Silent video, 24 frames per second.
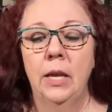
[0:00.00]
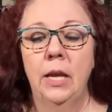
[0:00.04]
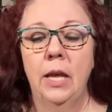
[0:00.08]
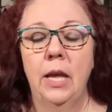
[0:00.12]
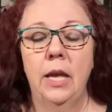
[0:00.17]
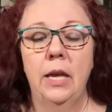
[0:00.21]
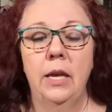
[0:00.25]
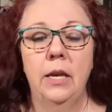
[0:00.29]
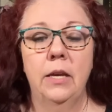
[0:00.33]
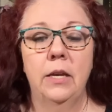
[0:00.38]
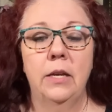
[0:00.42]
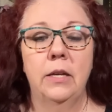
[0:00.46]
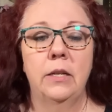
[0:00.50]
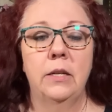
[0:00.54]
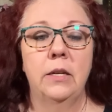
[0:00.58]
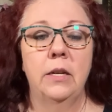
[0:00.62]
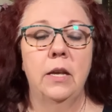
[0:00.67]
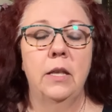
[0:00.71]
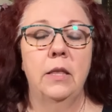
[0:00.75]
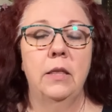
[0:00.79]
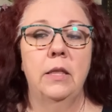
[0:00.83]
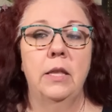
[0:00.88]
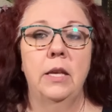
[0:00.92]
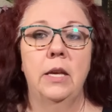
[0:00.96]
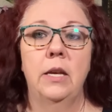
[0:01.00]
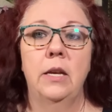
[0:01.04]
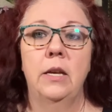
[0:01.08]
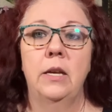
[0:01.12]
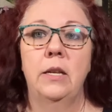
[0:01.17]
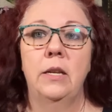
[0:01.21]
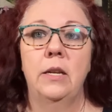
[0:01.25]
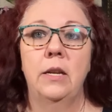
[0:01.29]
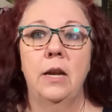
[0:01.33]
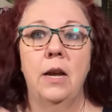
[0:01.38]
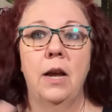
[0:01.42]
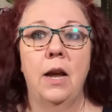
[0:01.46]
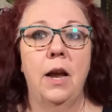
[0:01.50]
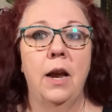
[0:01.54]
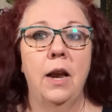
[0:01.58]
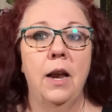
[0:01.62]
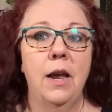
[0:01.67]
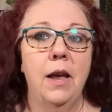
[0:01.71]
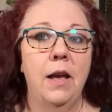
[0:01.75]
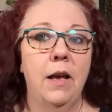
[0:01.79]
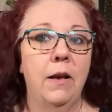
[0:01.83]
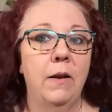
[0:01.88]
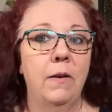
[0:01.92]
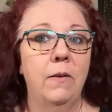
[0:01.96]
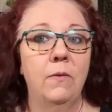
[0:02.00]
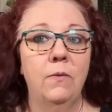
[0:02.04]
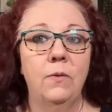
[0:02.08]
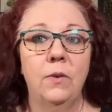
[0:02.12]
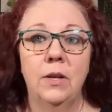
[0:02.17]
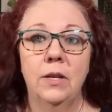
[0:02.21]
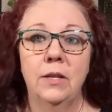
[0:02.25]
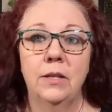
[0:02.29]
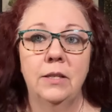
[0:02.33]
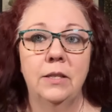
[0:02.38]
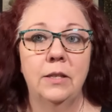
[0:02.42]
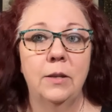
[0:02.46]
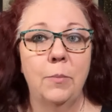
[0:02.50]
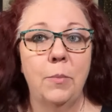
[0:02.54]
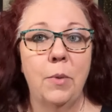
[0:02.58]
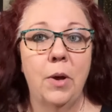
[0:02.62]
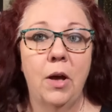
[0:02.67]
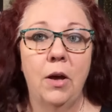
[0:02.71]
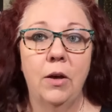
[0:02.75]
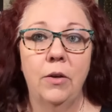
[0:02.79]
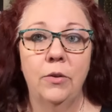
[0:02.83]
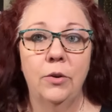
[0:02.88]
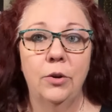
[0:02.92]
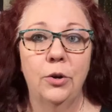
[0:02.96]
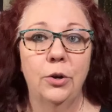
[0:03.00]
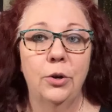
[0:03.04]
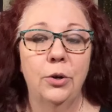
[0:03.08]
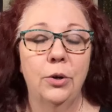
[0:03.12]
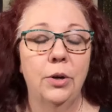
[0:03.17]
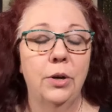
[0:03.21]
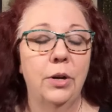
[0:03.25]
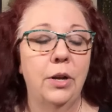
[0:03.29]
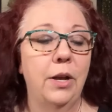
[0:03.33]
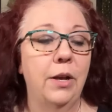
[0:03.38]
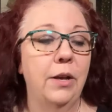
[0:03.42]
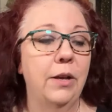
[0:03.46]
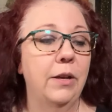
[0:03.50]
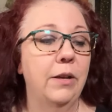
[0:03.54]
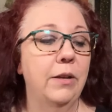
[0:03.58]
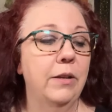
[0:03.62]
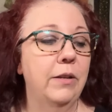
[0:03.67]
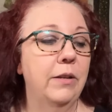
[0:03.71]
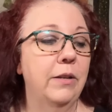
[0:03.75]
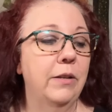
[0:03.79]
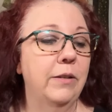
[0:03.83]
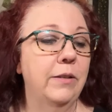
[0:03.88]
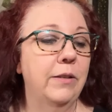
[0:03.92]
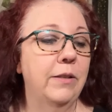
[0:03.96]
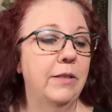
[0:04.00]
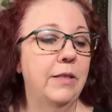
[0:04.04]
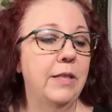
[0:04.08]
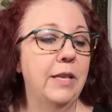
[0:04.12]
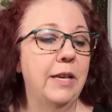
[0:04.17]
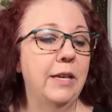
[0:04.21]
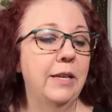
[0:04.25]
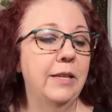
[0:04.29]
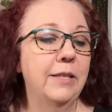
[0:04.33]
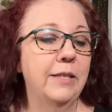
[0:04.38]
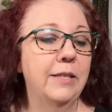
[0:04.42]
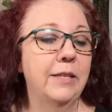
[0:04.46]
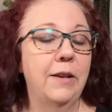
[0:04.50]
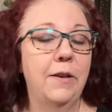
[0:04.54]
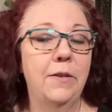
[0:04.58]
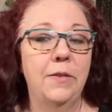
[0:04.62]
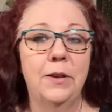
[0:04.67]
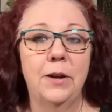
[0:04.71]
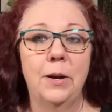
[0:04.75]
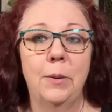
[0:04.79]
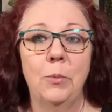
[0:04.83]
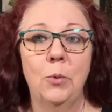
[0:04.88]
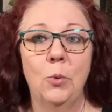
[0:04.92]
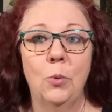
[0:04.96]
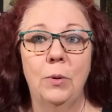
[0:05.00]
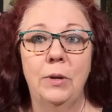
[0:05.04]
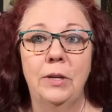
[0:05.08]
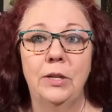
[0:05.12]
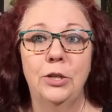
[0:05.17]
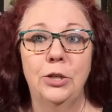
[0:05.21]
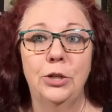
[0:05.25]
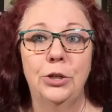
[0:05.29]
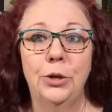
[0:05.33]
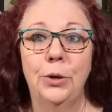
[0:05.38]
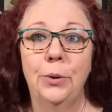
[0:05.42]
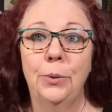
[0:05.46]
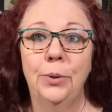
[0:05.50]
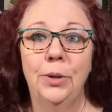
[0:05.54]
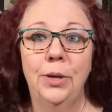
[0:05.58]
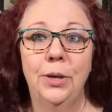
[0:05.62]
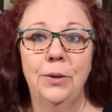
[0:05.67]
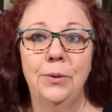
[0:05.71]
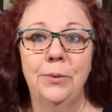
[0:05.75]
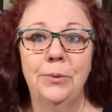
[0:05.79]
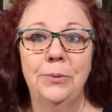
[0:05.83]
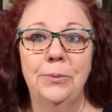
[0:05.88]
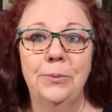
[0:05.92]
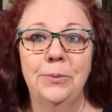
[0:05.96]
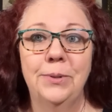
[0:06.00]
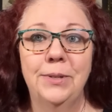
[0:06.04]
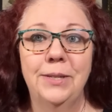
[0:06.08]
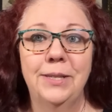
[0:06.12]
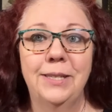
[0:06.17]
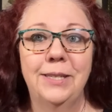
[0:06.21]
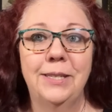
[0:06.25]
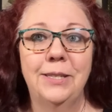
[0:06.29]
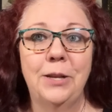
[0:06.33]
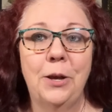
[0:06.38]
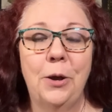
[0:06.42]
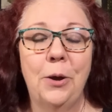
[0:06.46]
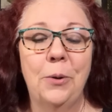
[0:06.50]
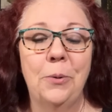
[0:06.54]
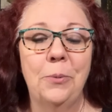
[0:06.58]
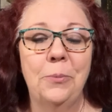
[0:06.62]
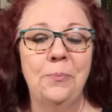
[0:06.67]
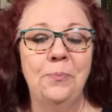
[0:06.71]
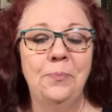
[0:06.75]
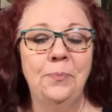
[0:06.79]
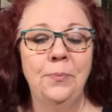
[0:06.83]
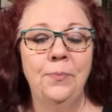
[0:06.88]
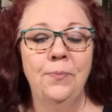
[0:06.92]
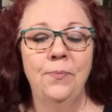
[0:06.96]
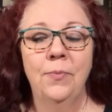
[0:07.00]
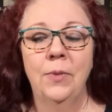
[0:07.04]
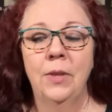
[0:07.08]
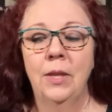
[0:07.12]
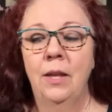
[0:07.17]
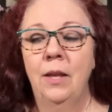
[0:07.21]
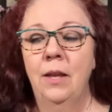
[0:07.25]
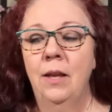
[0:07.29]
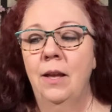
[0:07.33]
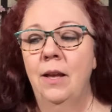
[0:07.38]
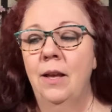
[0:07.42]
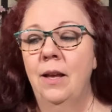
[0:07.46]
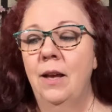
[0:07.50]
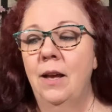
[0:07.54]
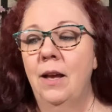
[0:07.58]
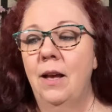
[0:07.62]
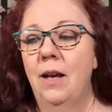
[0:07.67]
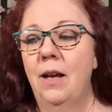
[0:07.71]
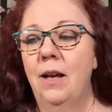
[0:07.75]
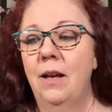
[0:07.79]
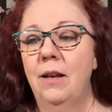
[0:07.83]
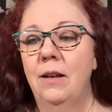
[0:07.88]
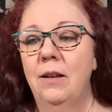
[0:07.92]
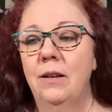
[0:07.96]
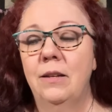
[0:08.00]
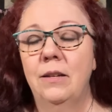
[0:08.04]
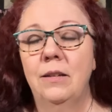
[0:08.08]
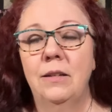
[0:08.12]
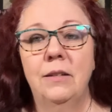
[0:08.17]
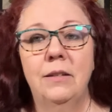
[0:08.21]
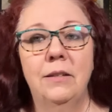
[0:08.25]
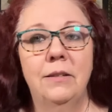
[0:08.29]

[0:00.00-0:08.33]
and then I have some other uh, things that I'm going to show you. So, uh,